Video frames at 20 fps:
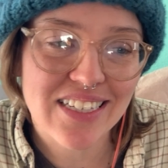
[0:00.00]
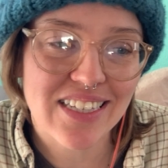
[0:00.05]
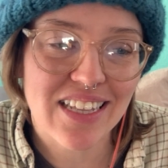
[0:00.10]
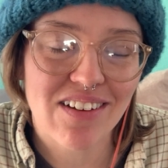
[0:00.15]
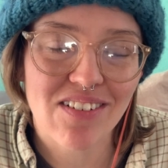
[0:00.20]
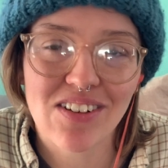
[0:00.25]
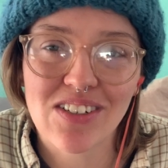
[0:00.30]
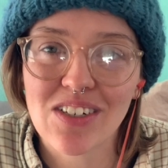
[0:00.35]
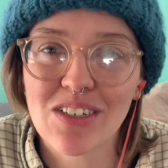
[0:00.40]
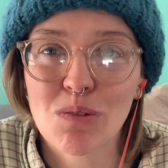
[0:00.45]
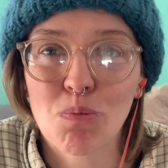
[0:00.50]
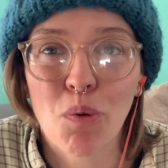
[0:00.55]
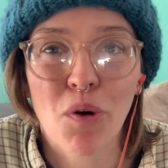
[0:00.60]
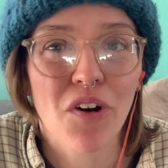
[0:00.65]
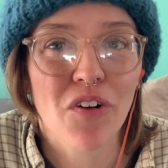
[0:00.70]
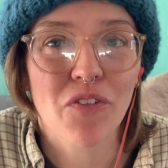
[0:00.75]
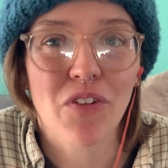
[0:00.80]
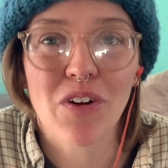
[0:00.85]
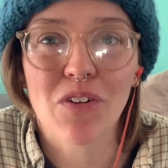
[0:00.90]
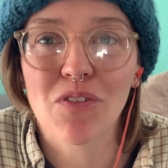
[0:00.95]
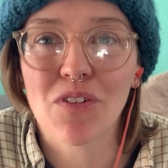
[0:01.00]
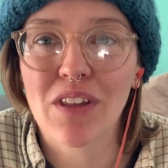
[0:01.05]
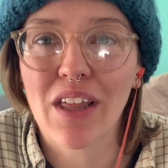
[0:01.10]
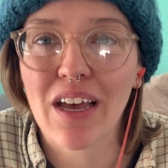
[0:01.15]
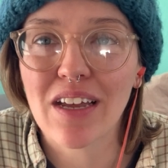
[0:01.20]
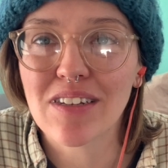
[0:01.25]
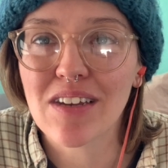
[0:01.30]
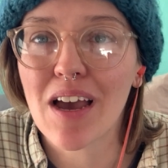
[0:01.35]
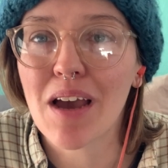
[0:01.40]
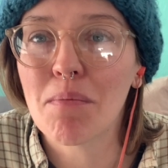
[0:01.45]
that were just perfect for
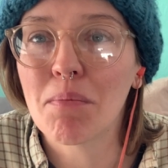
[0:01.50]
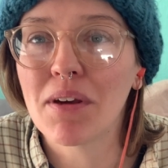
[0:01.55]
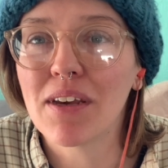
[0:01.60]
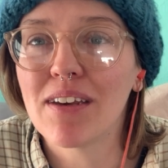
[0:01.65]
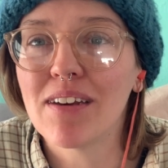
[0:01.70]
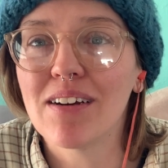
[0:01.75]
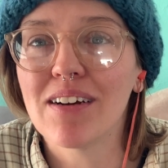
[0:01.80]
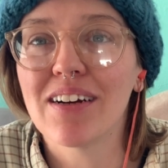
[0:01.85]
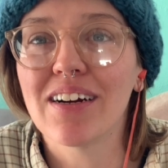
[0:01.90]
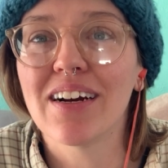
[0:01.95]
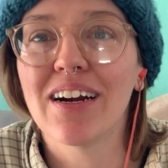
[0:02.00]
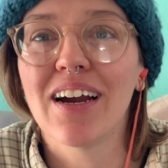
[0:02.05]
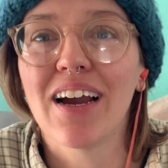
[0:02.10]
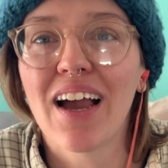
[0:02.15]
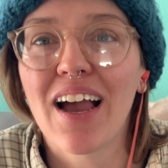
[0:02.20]
that time of year.